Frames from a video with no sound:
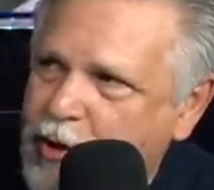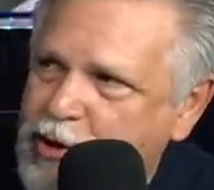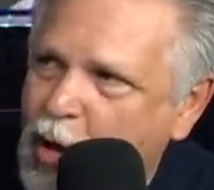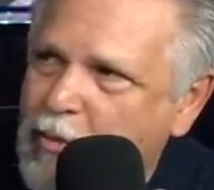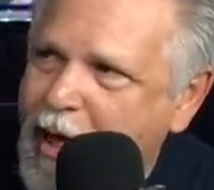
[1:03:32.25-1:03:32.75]
It's
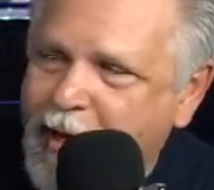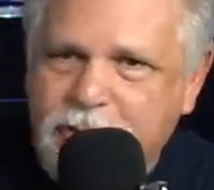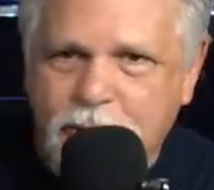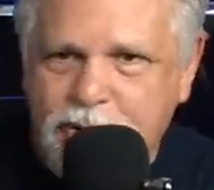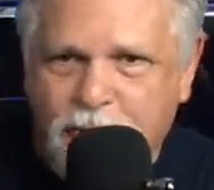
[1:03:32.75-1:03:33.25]
all black,
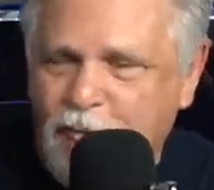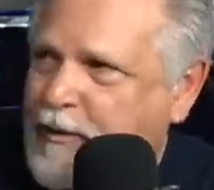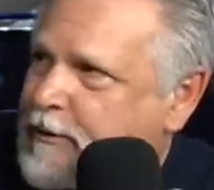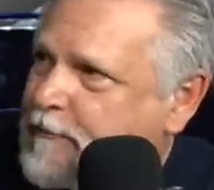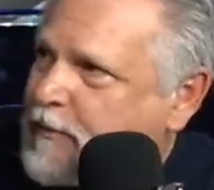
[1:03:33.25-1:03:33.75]
so it's
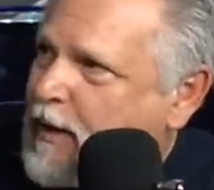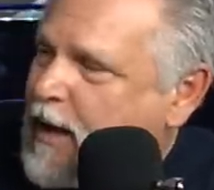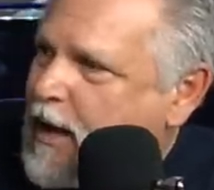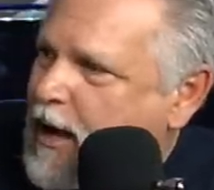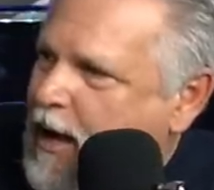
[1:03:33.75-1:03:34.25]
perfect
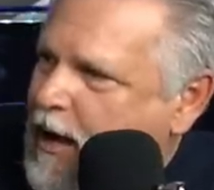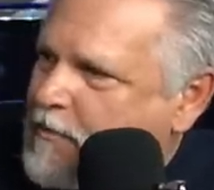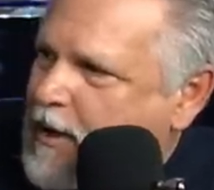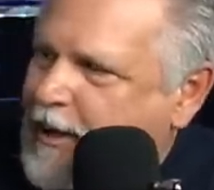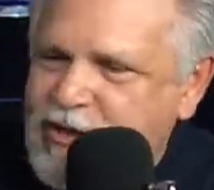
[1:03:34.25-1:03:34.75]

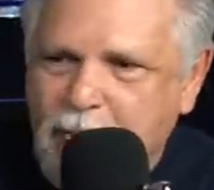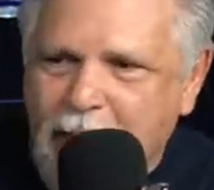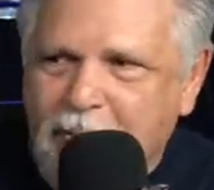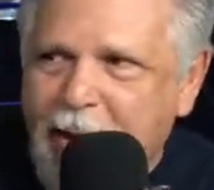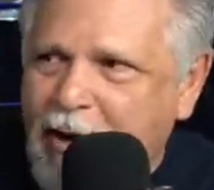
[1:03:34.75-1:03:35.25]
against the
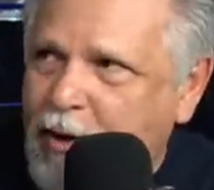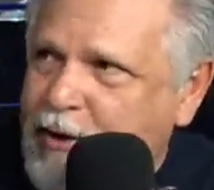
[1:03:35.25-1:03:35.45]
black background.